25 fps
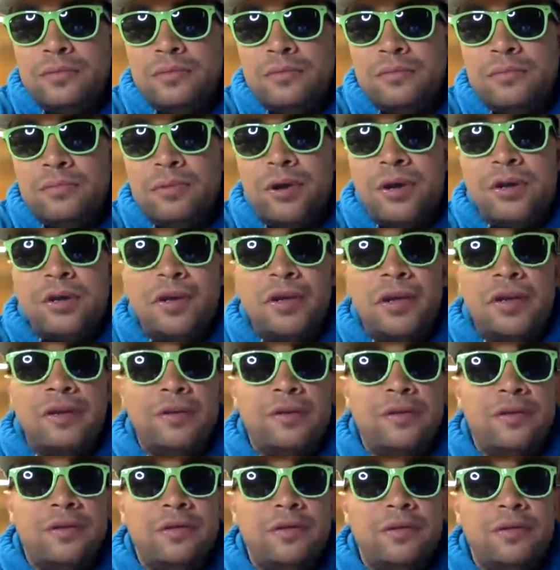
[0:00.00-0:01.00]
break down
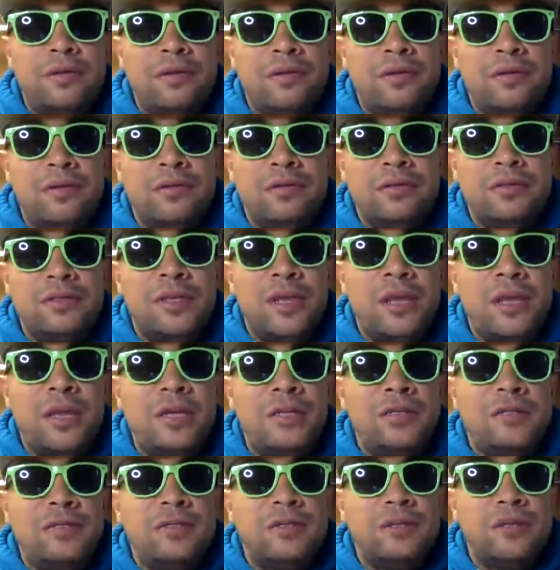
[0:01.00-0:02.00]
on
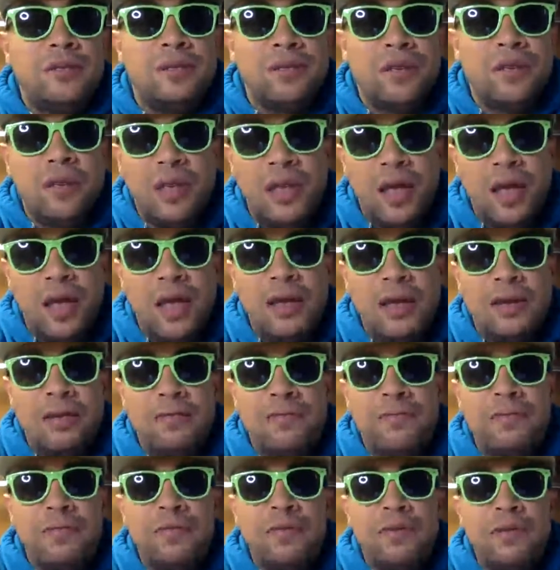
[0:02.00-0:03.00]
stage,
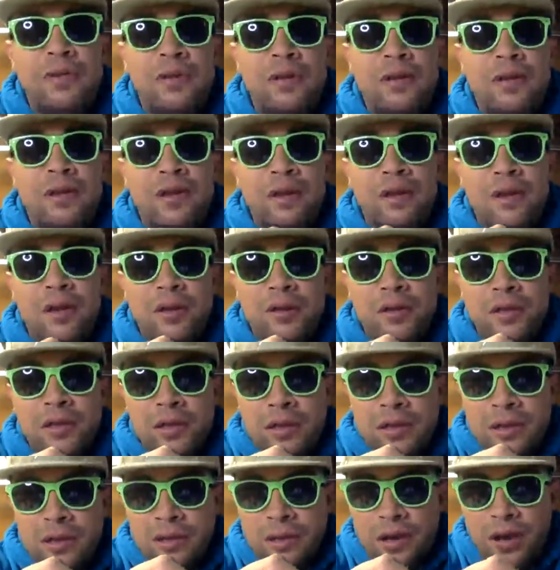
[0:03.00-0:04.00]
live
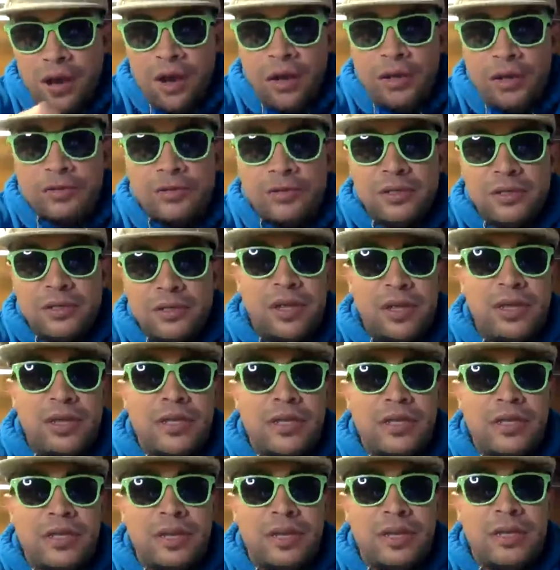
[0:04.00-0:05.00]
concert that he
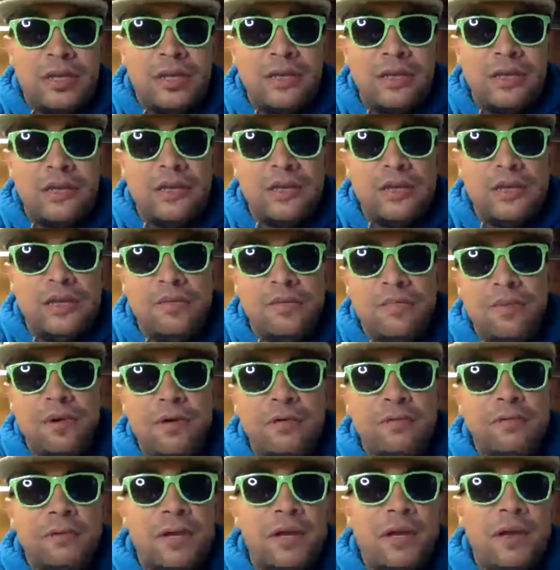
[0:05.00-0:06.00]
did, he
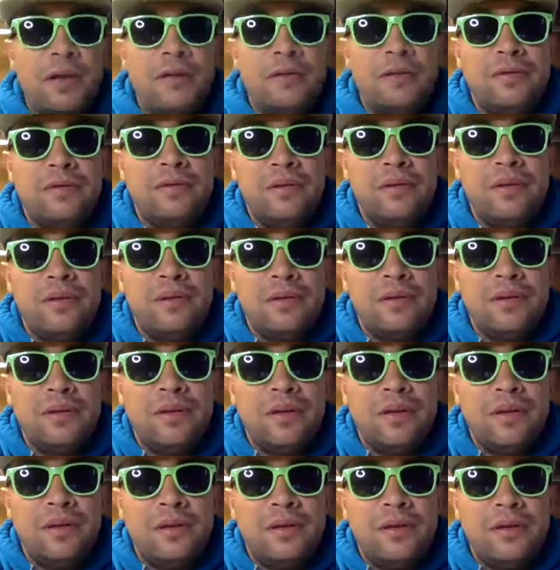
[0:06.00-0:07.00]
broke down
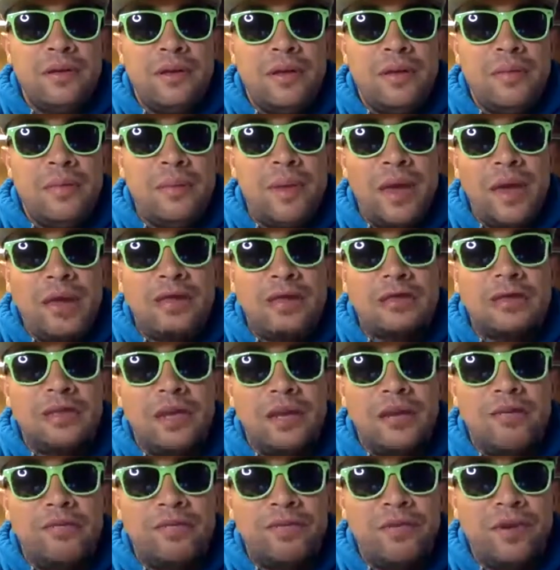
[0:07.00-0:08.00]
and passed
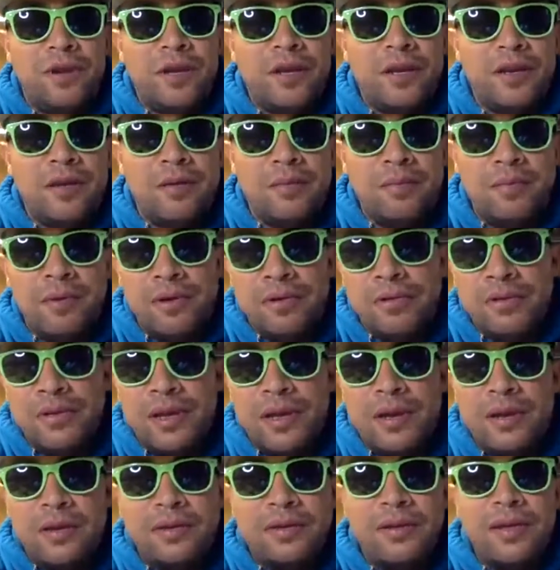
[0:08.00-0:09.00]
and freaking broke
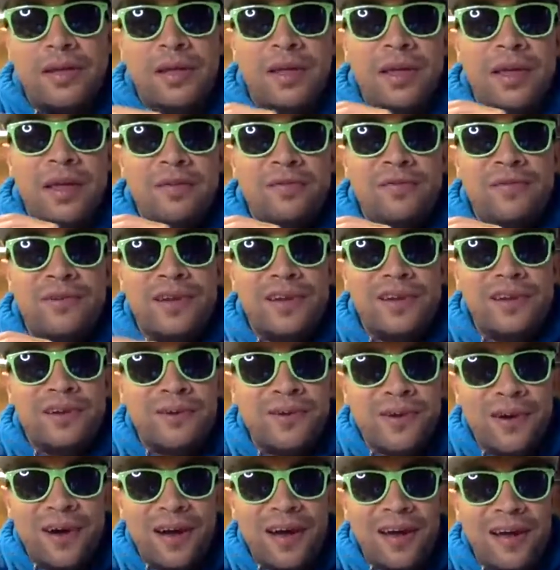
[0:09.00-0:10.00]
down and freaking
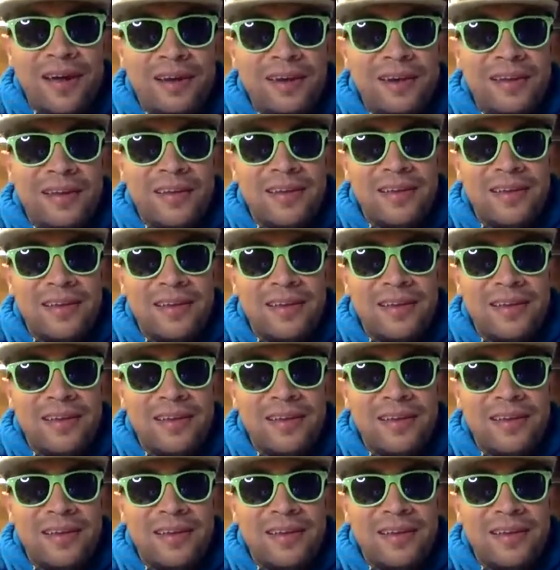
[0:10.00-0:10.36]
cried.